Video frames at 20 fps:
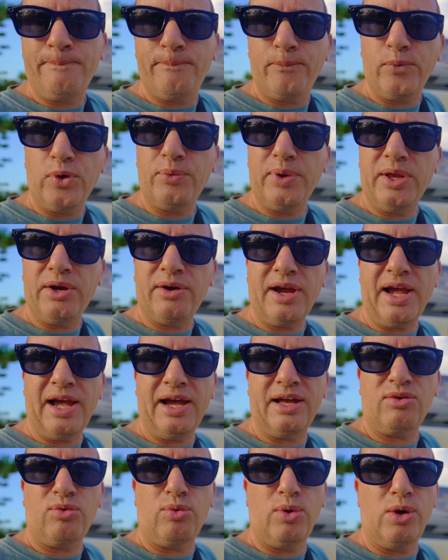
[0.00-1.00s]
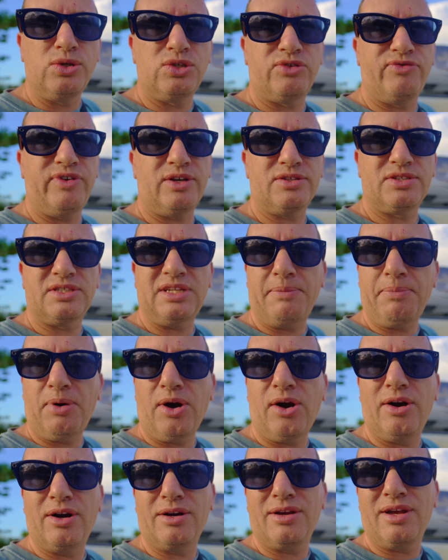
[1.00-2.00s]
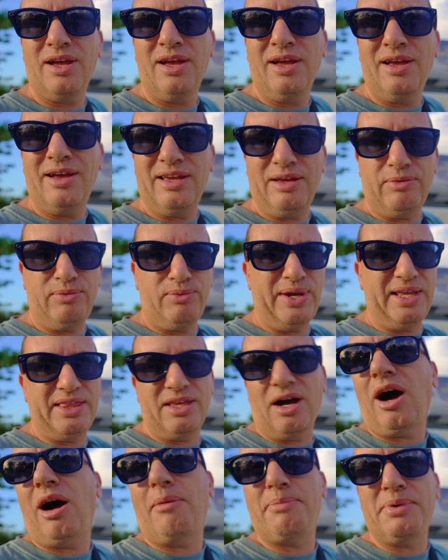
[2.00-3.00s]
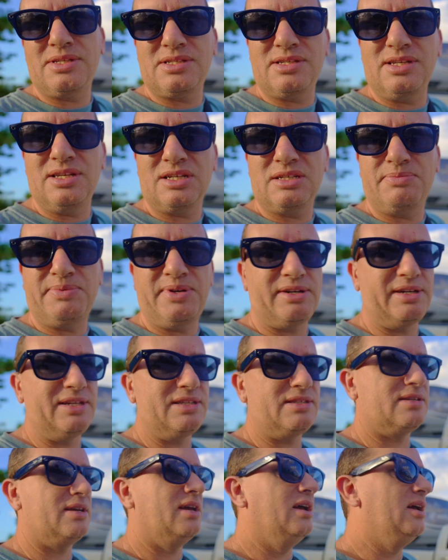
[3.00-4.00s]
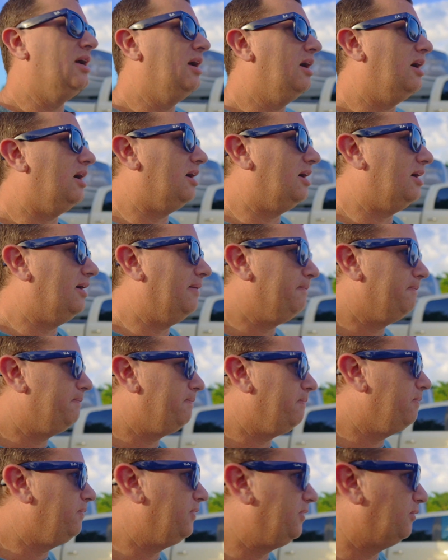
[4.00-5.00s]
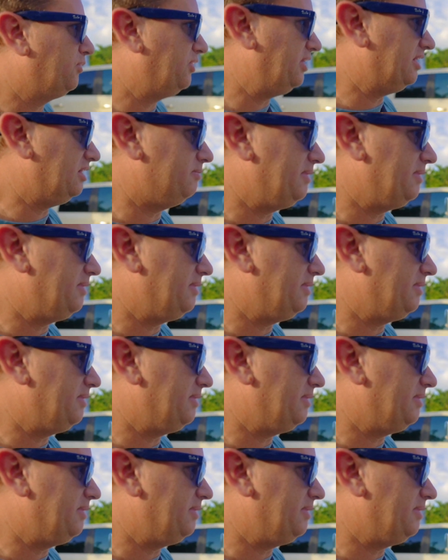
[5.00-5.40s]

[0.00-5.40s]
When we were at Roosevelt State Park, we had the opposite experience. The thing that